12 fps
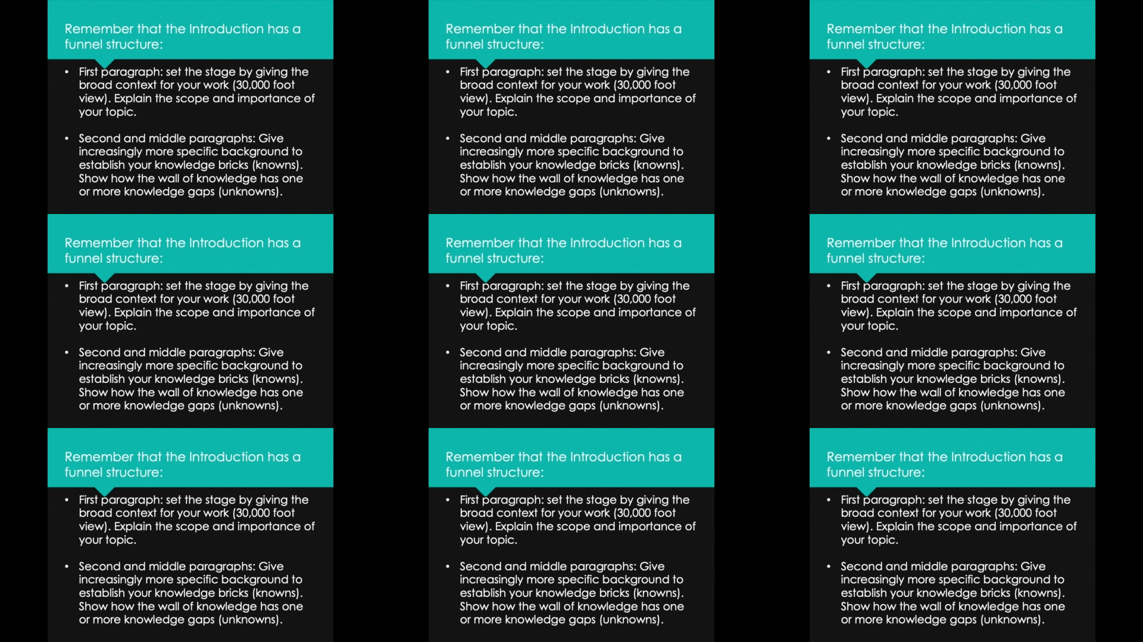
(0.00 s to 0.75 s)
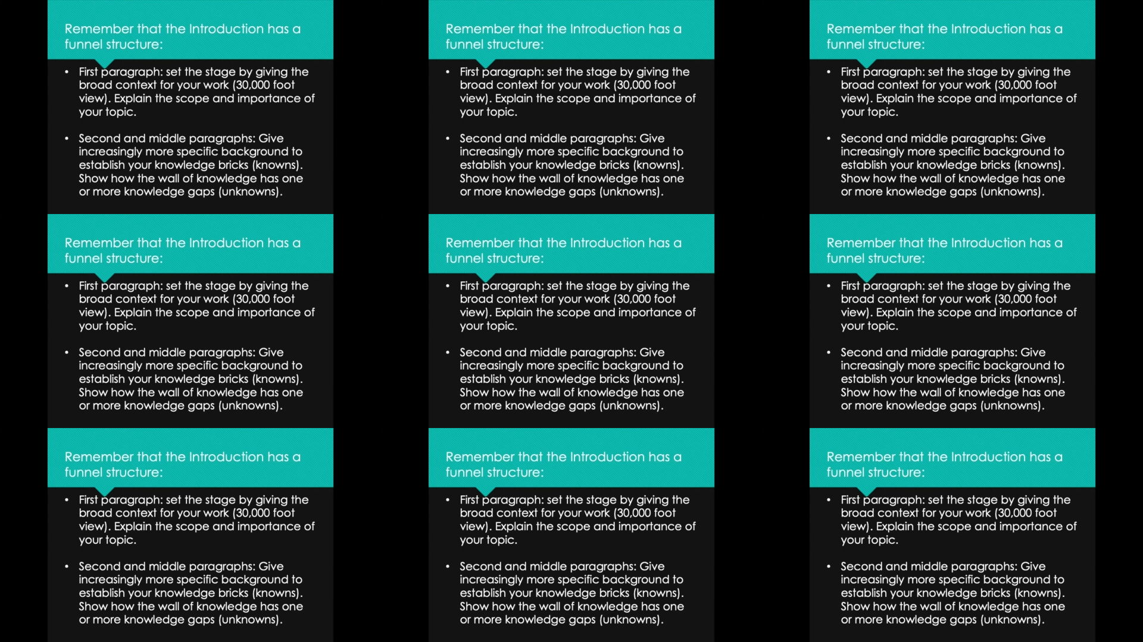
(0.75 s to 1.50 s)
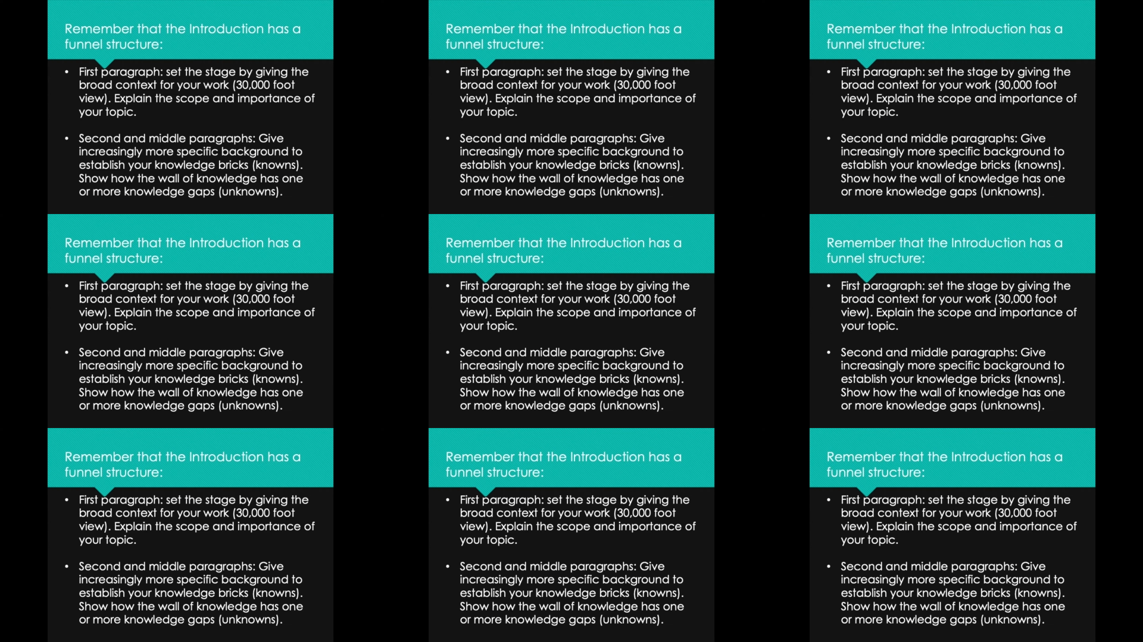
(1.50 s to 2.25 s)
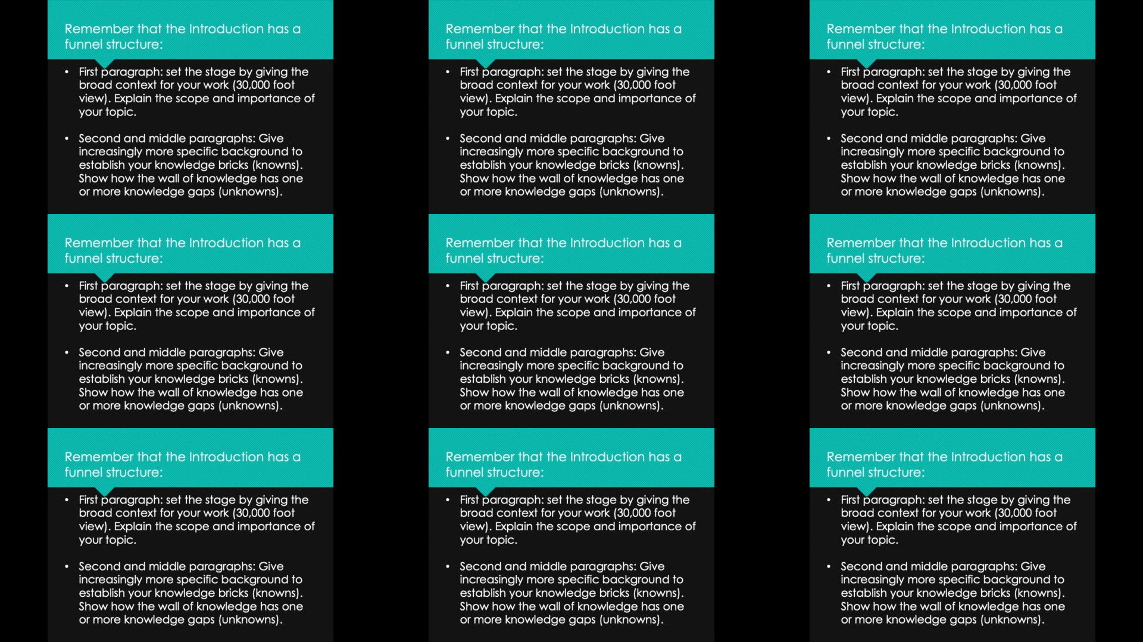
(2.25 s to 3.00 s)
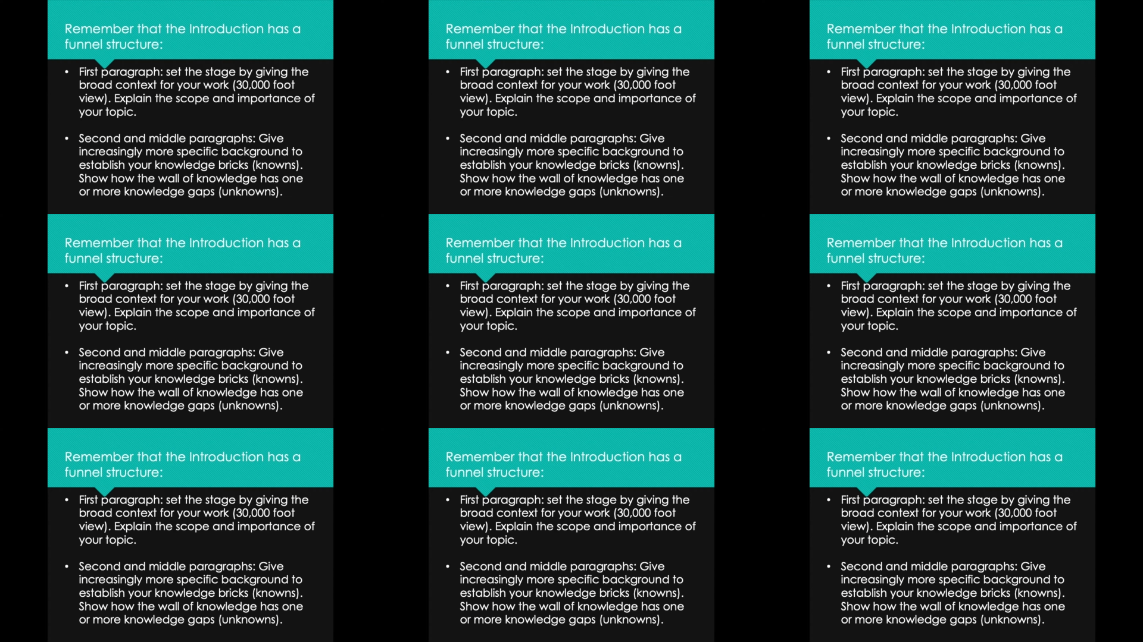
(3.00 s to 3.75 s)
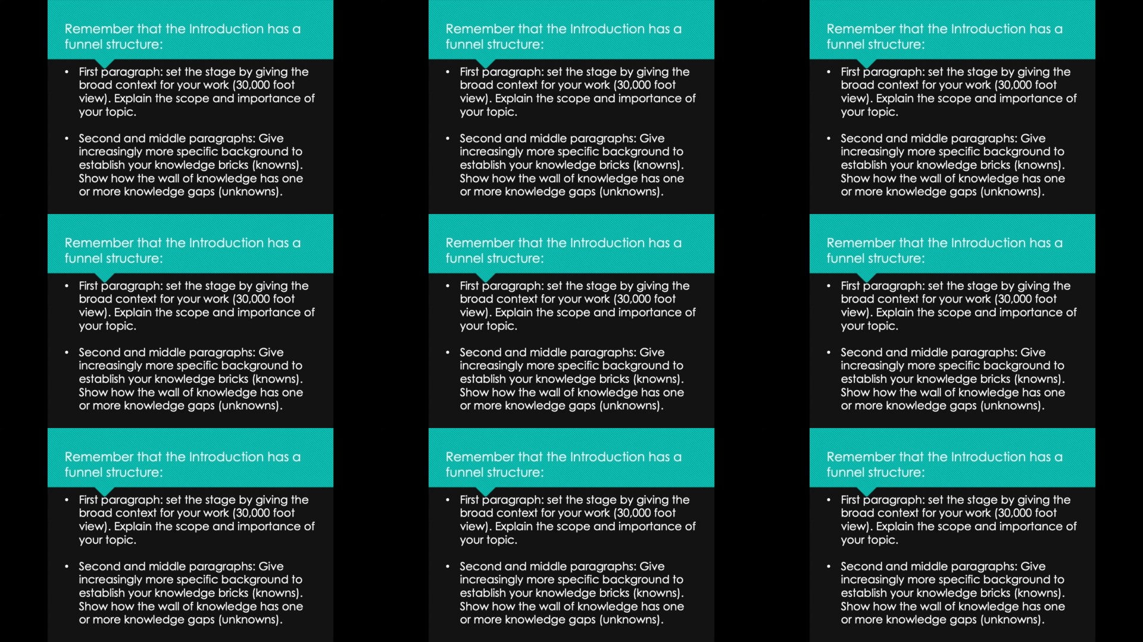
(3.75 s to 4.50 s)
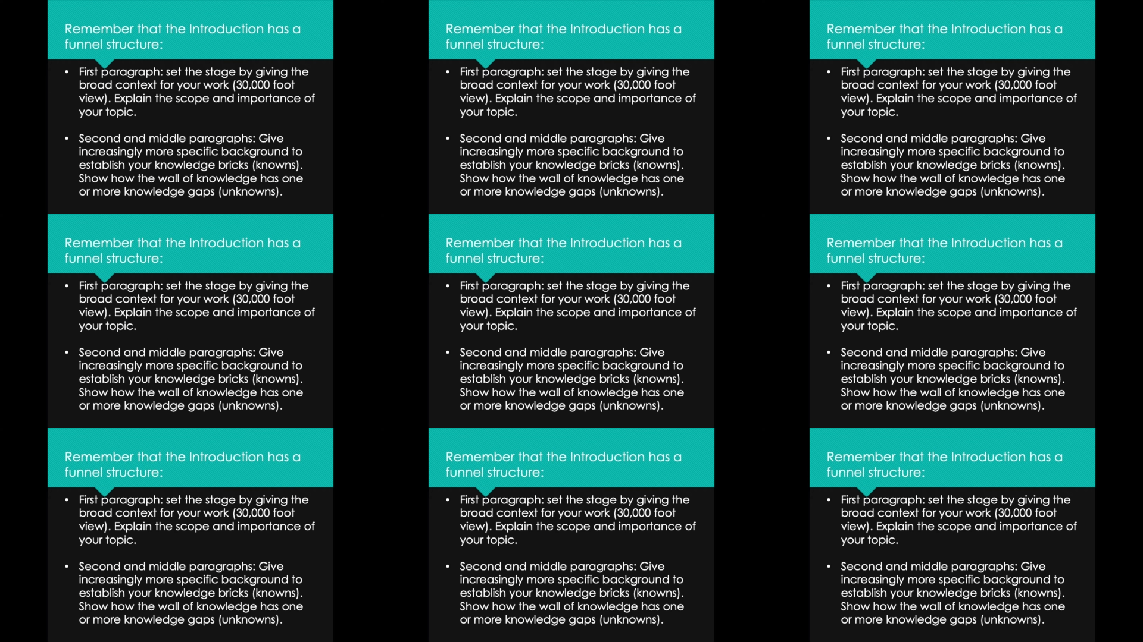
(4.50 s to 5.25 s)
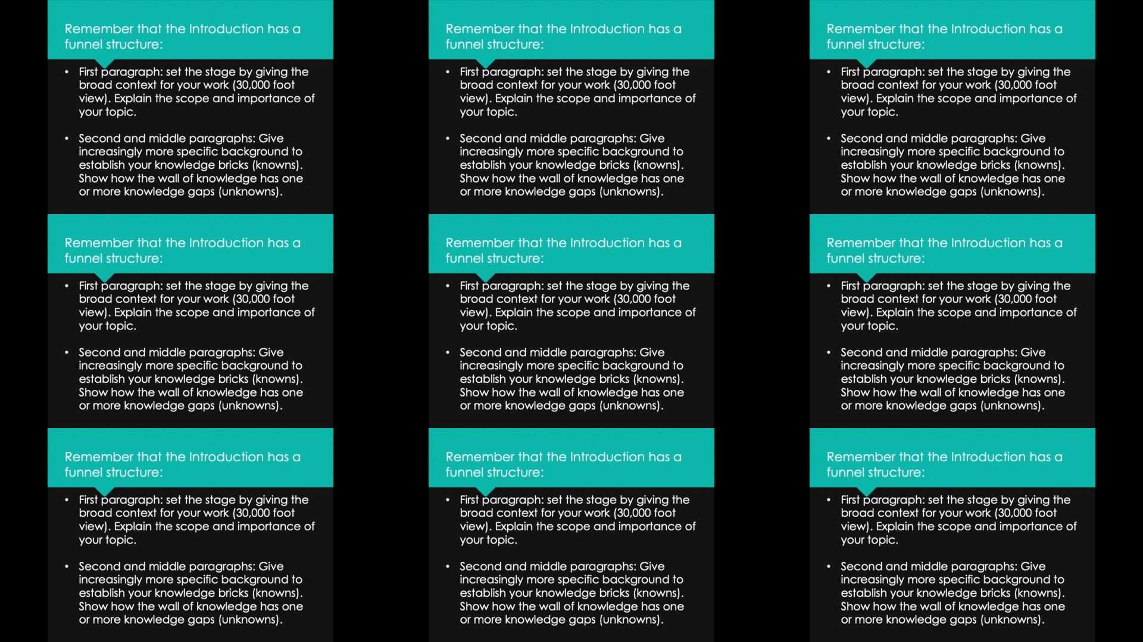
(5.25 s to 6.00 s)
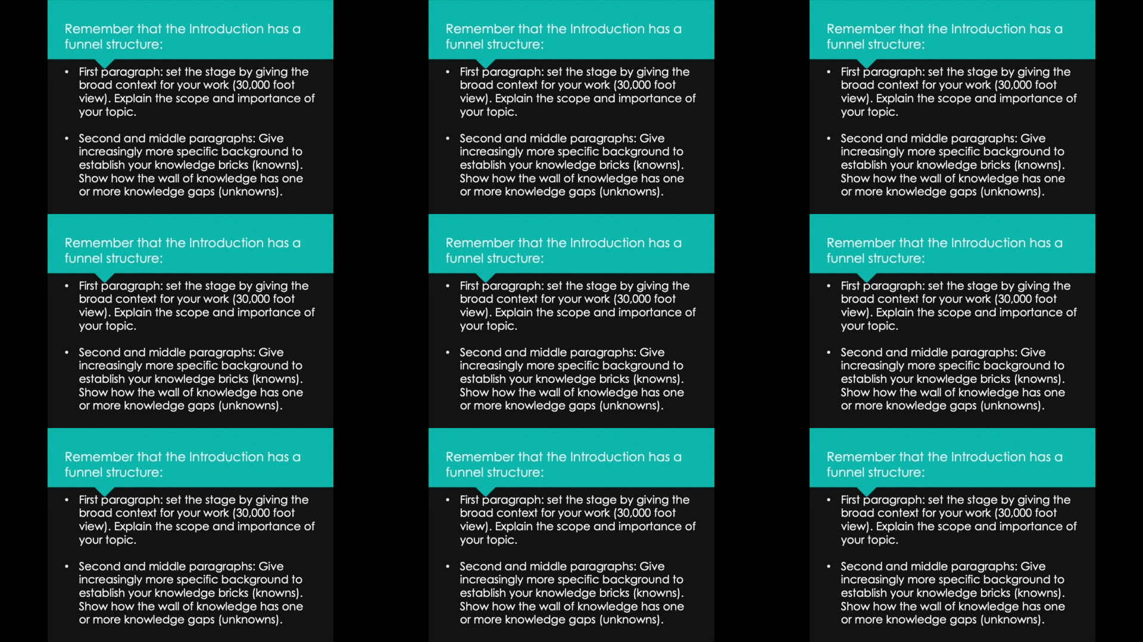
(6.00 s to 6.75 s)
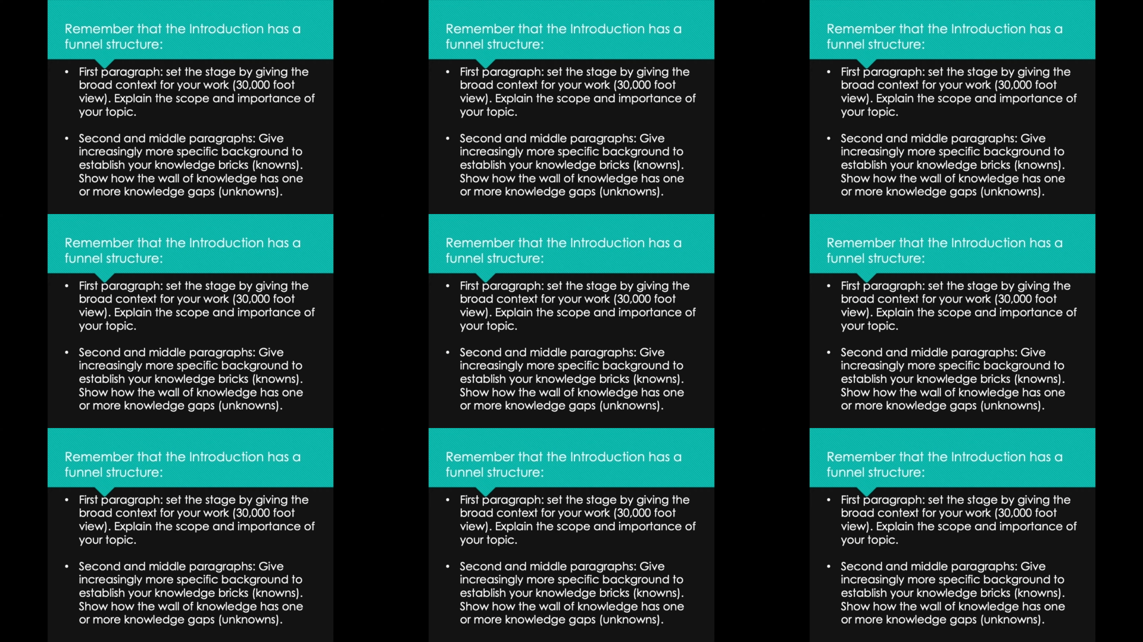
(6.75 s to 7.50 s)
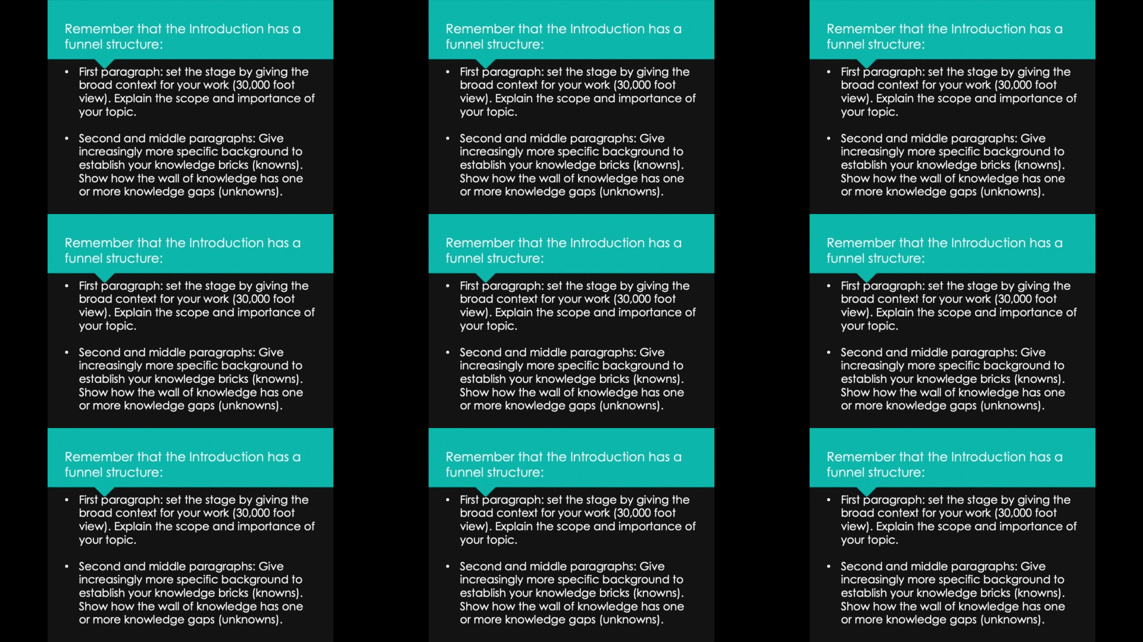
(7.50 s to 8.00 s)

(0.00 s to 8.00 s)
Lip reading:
Nobody's mouth can be seen.